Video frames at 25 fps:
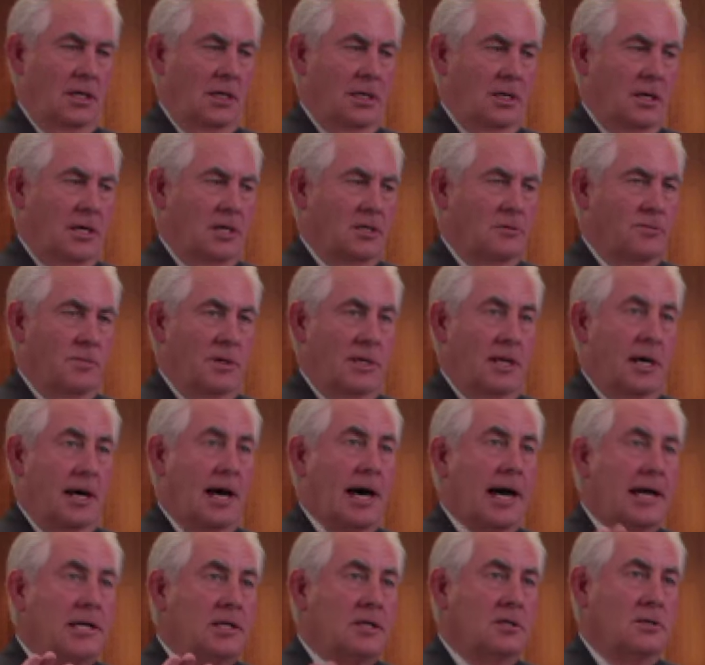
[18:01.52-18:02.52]
has been
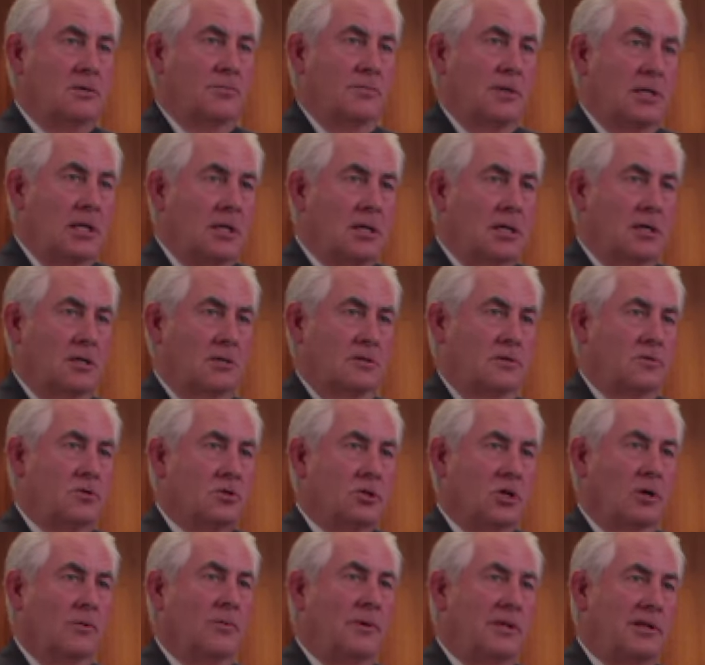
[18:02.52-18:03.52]
heightened because of
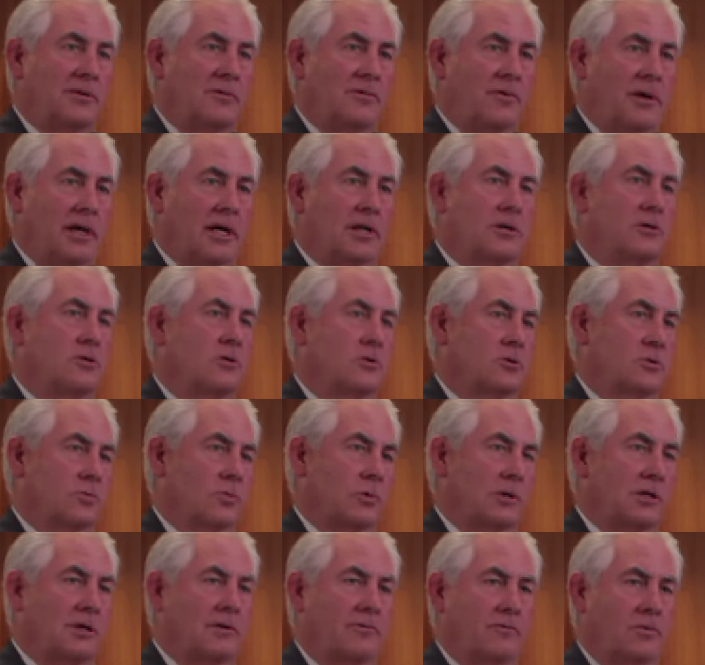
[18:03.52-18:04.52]
so many failures
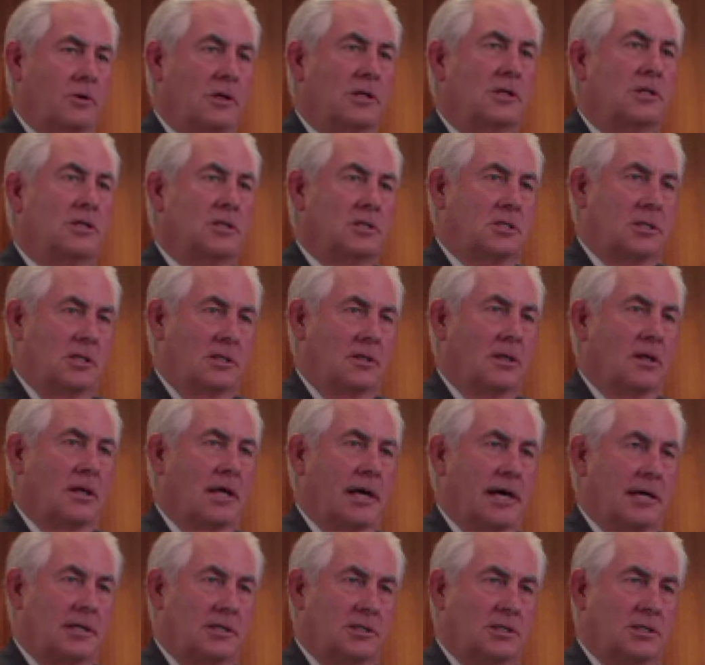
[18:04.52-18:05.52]
we have witnessed in the
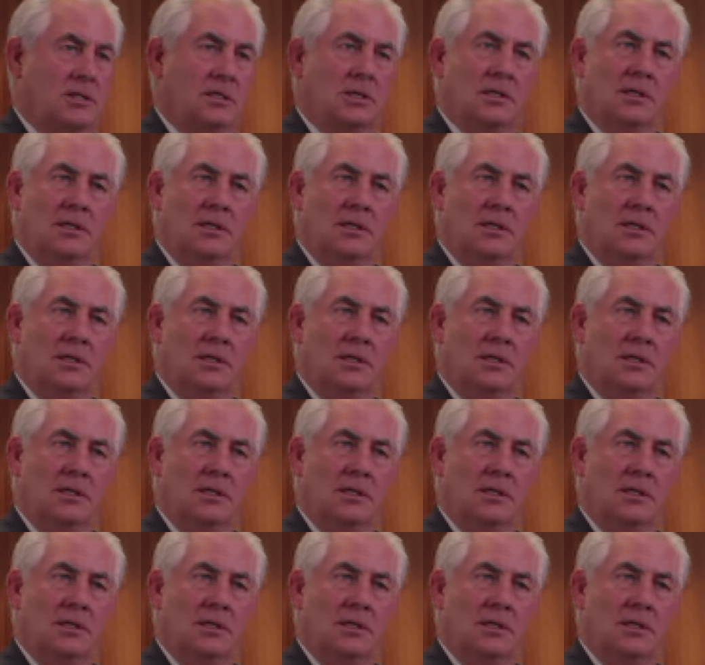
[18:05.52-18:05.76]
last